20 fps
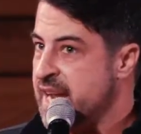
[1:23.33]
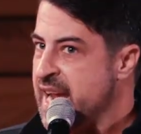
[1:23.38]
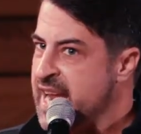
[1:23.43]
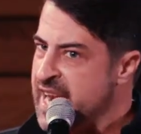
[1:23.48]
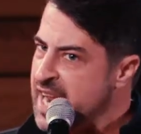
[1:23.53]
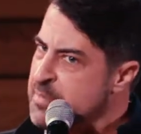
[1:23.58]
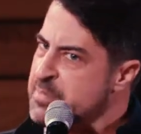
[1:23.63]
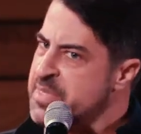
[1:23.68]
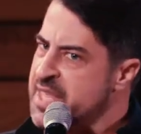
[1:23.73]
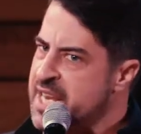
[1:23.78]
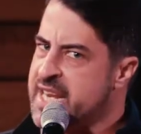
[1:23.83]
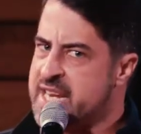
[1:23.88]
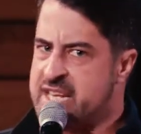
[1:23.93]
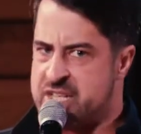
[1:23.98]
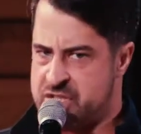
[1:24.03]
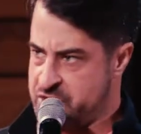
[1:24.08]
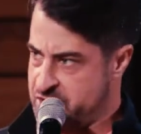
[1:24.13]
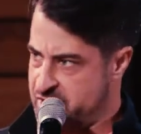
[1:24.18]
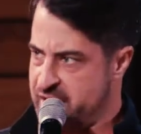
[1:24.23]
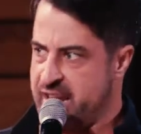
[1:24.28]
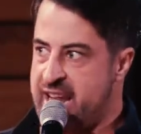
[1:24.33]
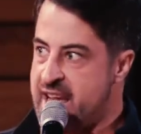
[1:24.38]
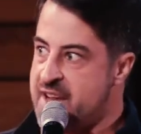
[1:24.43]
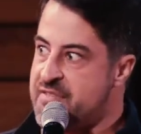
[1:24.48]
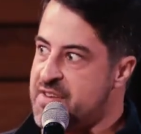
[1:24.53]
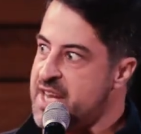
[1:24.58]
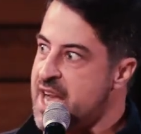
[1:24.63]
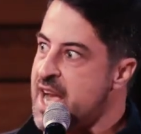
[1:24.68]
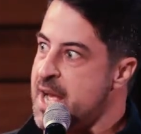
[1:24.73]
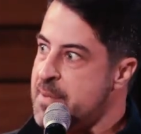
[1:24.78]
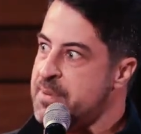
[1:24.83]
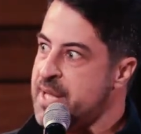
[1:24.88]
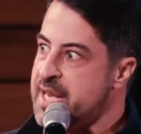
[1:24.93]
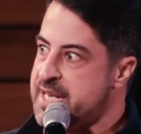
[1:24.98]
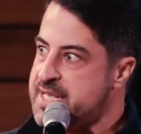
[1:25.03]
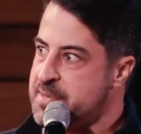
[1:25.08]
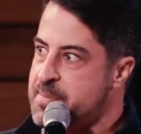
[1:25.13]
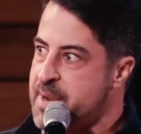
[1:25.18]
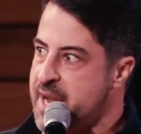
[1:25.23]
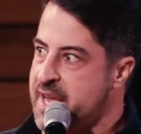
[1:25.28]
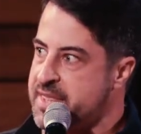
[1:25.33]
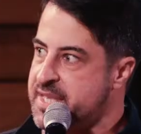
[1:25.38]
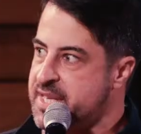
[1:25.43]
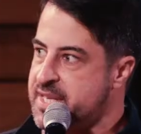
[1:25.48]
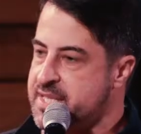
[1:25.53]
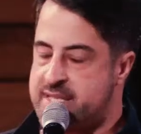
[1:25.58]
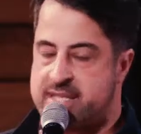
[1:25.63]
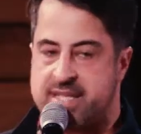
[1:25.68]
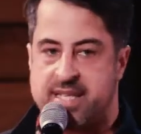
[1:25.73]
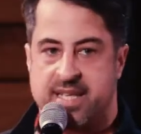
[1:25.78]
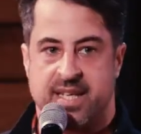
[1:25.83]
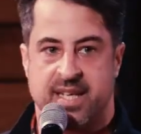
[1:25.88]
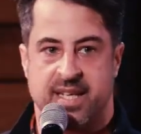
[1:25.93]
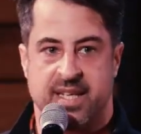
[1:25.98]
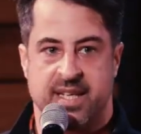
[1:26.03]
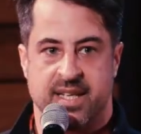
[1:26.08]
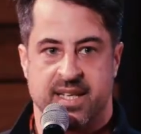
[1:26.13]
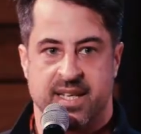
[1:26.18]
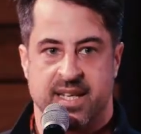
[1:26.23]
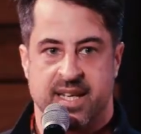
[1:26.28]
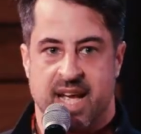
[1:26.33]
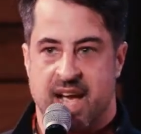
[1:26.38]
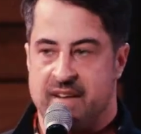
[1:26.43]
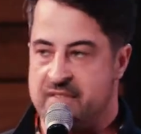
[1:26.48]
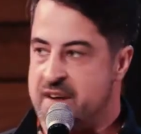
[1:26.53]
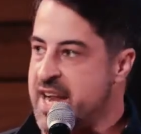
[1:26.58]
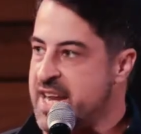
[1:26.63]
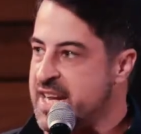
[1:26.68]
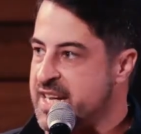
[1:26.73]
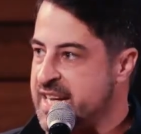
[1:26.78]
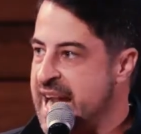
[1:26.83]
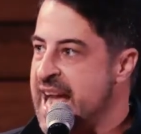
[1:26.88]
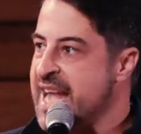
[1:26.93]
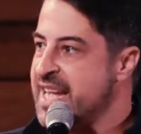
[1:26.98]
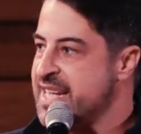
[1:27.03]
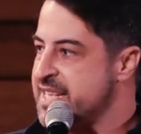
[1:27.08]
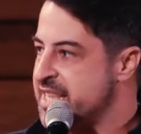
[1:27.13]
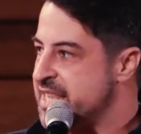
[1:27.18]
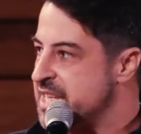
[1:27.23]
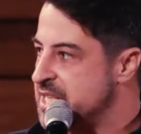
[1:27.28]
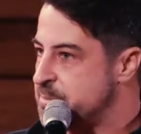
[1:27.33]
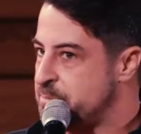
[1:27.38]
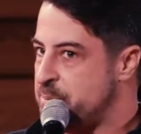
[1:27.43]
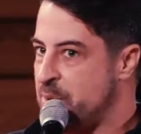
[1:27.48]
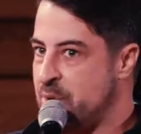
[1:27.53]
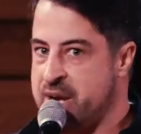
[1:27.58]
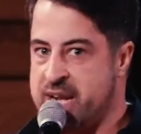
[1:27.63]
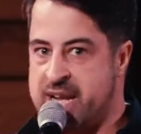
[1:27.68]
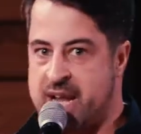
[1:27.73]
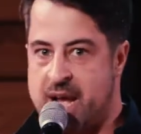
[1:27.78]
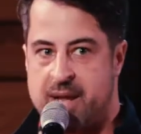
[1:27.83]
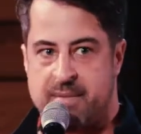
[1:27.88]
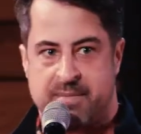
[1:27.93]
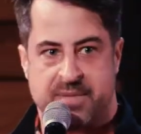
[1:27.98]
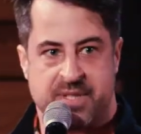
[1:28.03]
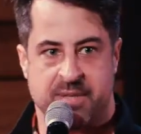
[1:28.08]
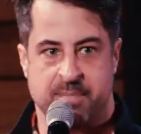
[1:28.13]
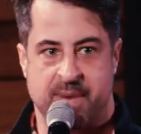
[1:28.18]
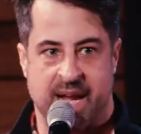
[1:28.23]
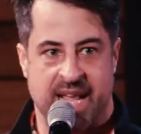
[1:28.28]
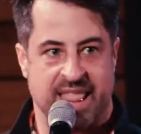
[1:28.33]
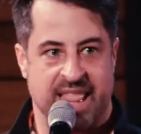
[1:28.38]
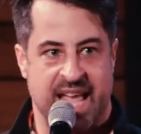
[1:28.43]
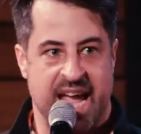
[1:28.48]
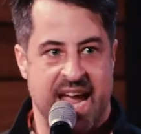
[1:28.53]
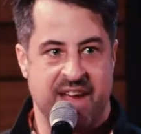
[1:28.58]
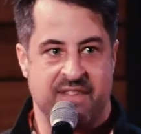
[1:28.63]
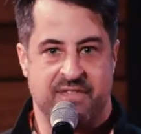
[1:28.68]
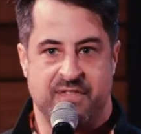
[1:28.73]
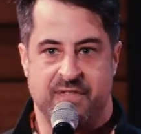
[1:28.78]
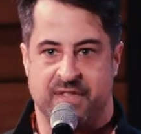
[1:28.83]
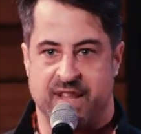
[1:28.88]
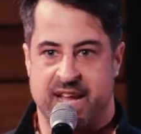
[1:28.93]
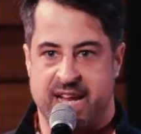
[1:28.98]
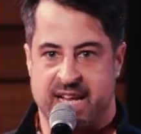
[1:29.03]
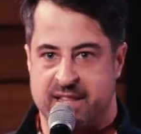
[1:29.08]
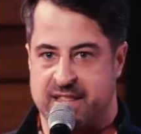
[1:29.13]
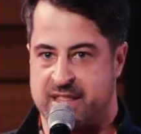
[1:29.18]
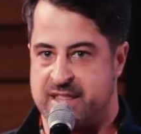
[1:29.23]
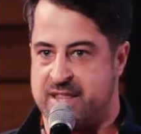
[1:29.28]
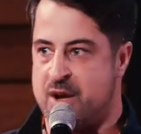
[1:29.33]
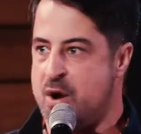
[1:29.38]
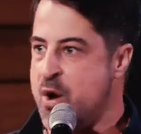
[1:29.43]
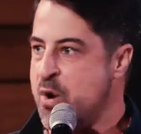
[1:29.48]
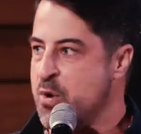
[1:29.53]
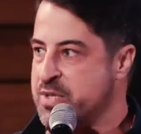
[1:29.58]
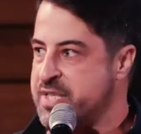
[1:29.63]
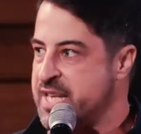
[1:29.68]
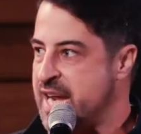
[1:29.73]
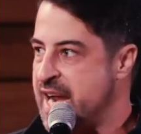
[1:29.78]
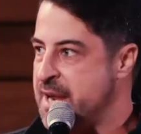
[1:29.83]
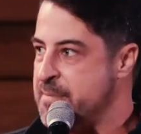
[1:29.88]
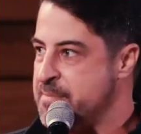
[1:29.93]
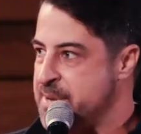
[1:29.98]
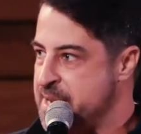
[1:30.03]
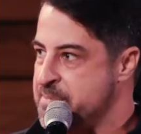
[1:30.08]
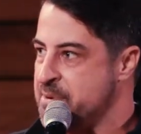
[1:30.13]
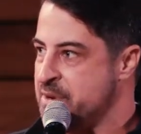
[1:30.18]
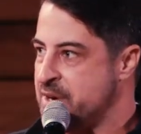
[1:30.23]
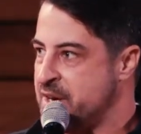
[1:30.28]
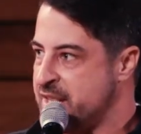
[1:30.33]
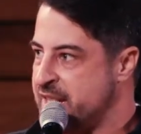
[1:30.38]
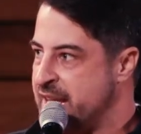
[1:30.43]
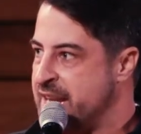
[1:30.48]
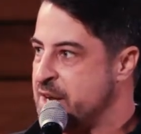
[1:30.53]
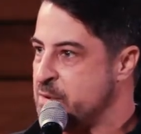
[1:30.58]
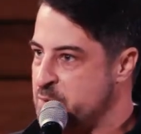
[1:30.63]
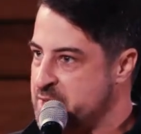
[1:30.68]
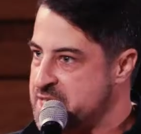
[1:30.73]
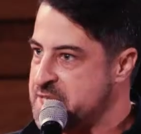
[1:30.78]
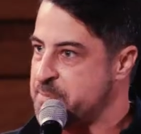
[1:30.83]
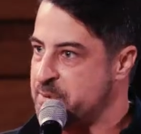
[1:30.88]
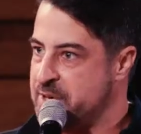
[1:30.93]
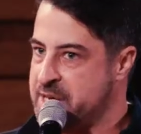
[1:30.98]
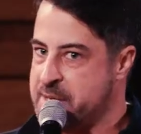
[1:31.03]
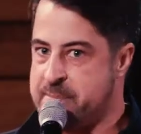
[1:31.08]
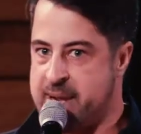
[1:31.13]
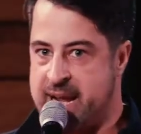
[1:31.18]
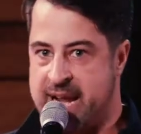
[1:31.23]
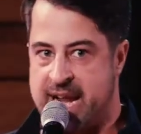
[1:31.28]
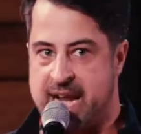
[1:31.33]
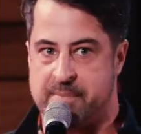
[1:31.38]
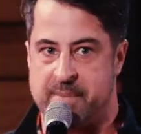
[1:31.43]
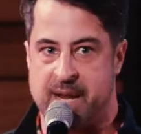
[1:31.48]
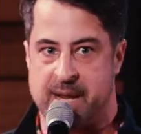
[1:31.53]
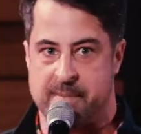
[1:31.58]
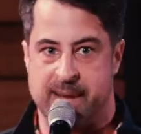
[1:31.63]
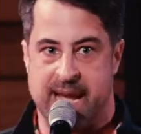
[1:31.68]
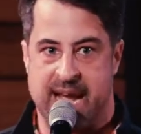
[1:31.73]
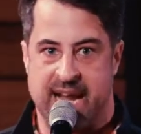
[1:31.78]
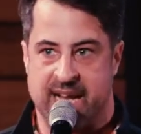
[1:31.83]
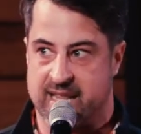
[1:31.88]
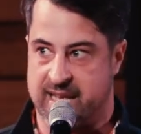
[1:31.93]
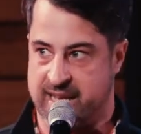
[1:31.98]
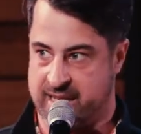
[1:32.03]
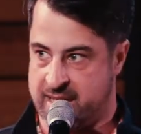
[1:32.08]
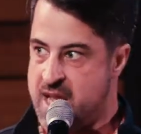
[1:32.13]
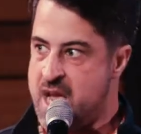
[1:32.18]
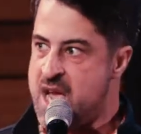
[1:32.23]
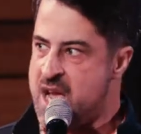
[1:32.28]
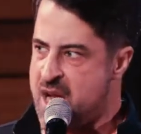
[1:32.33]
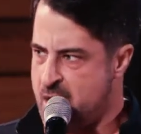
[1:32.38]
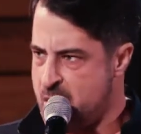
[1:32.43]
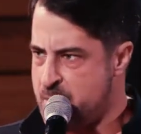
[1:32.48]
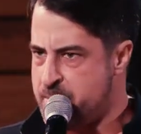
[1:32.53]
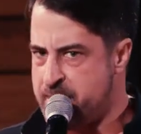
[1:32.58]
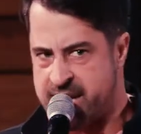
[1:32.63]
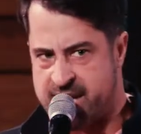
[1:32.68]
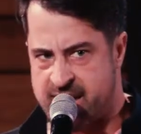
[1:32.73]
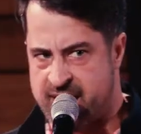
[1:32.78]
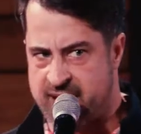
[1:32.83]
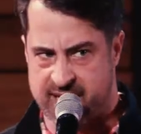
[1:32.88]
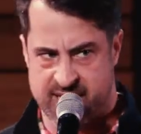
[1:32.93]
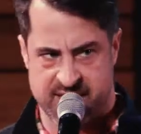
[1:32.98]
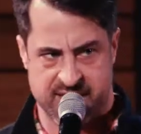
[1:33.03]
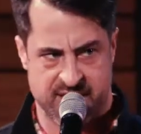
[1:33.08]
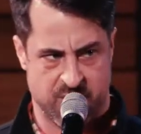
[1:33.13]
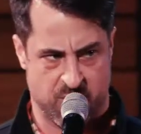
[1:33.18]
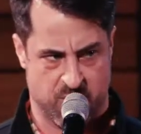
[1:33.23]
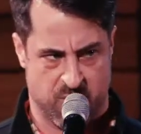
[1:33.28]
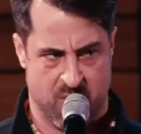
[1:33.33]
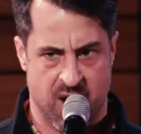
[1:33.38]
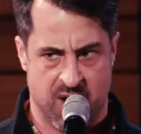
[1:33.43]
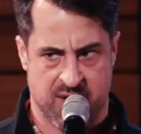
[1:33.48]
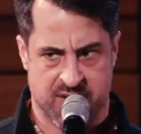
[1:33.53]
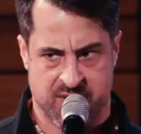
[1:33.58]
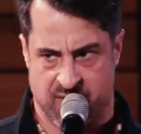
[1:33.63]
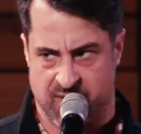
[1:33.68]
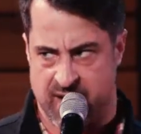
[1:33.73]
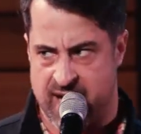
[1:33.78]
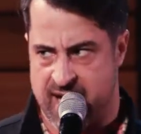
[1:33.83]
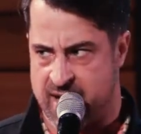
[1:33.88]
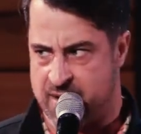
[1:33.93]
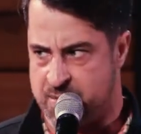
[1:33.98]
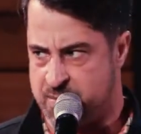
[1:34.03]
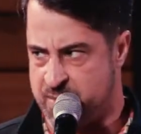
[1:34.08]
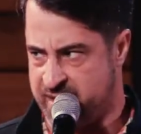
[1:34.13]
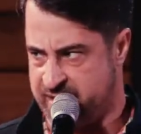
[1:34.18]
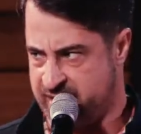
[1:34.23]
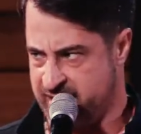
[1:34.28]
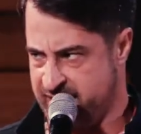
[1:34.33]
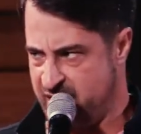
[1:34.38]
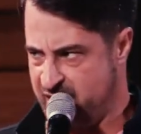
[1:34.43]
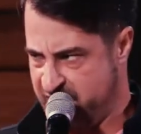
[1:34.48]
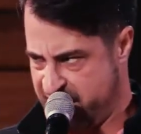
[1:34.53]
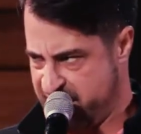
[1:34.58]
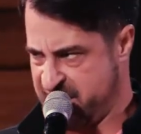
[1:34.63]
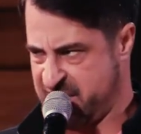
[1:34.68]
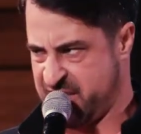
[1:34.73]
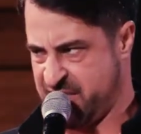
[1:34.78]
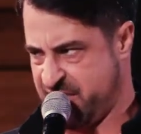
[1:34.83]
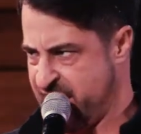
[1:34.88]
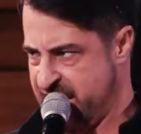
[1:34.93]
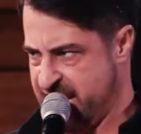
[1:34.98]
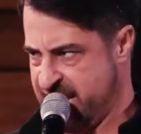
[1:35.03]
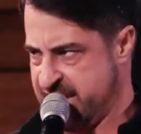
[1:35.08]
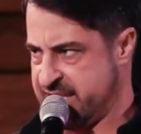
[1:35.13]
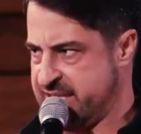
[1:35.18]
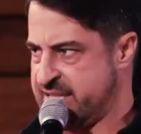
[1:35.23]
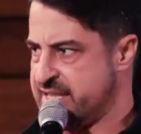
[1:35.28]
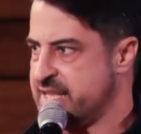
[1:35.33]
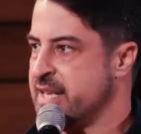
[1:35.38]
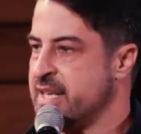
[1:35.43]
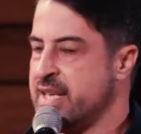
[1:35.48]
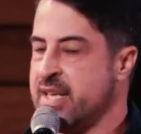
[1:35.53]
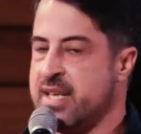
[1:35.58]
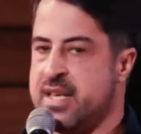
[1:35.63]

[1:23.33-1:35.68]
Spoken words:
And I'm thinking, should I have a complex about this? Have I gotten to this point to my life? Like, the whole time people are like whispering behind my back, like, "Oh my God, he just walks around with it on his face."